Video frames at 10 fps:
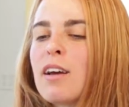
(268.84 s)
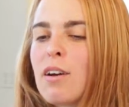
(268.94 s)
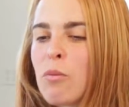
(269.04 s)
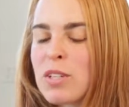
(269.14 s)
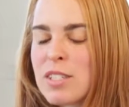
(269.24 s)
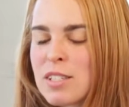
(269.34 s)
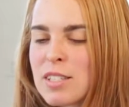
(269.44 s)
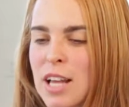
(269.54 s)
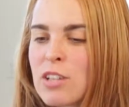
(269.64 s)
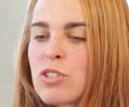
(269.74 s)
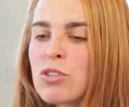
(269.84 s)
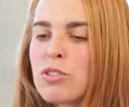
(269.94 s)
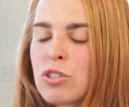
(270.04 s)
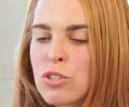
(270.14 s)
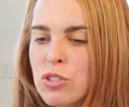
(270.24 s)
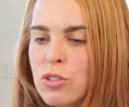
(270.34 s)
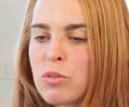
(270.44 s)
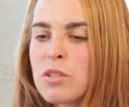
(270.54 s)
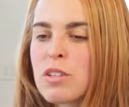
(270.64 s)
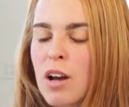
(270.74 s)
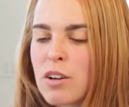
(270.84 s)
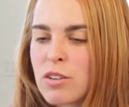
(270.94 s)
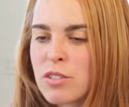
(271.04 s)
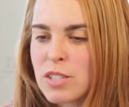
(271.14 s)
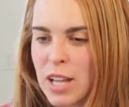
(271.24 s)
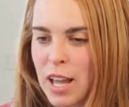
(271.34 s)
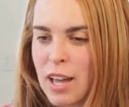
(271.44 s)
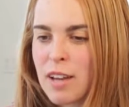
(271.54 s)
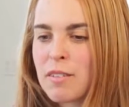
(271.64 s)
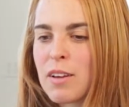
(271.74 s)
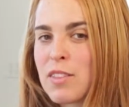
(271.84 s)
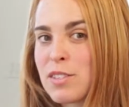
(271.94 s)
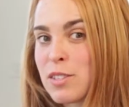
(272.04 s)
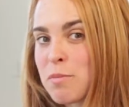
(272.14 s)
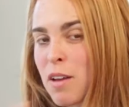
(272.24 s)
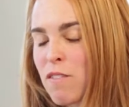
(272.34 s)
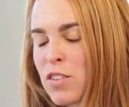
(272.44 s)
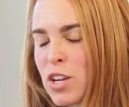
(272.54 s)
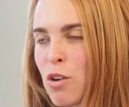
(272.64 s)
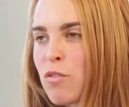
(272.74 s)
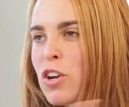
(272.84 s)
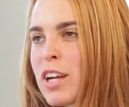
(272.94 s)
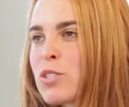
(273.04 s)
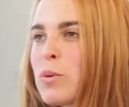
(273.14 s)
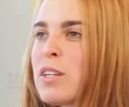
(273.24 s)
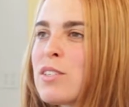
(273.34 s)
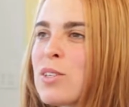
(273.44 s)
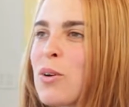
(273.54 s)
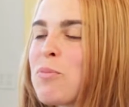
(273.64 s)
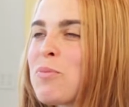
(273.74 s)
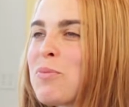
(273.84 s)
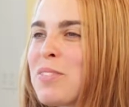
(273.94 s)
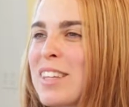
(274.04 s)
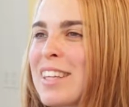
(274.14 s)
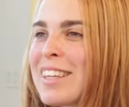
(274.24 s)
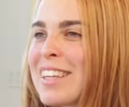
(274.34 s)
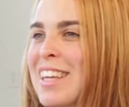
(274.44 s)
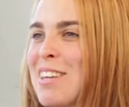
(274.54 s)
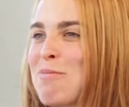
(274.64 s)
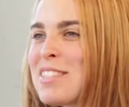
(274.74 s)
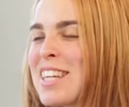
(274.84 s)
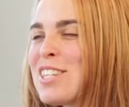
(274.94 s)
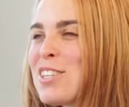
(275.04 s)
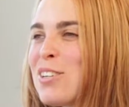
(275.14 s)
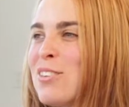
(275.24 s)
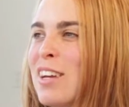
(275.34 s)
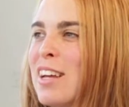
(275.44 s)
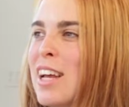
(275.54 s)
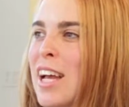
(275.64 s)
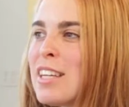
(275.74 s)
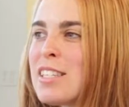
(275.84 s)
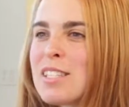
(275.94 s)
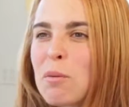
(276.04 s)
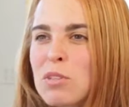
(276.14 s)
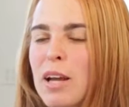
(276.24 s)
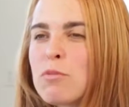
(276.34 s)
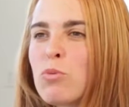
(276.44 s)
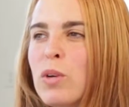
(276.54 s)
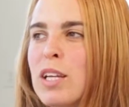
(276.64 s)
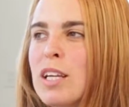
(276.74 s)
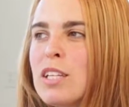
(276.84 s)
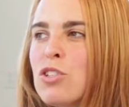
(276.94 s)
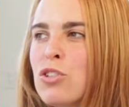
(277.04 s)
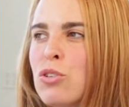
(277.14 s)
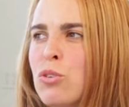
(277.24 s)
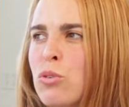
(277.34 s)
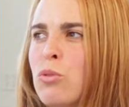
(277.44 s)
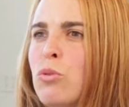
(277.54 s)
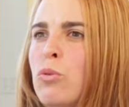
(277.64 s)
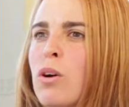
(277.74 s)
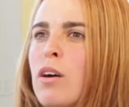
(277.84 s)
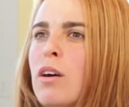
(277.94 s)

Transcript: what's essential to do is to understand, and this is my video for next week, so stay tuned, is that sometimes we need to